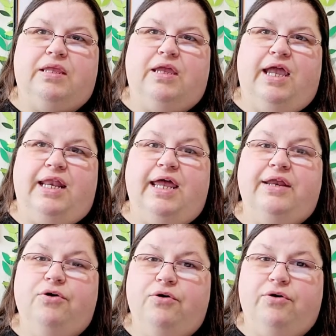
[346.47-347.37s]
and I had
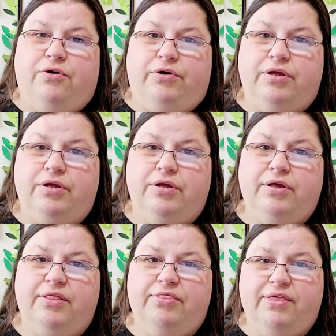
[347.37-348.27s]
heard
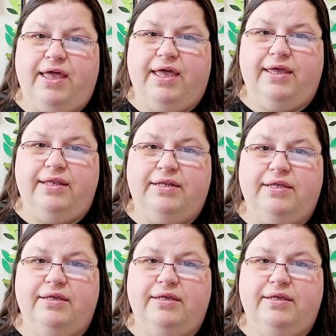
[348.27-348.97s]
that